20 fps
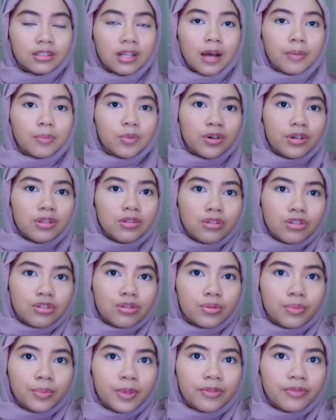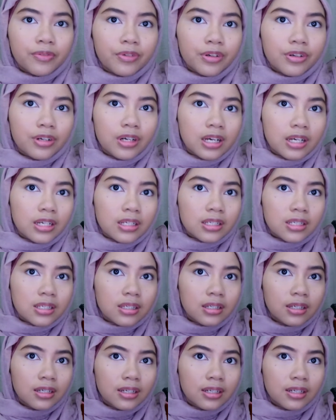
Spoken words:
I'm going to zoom it for you guys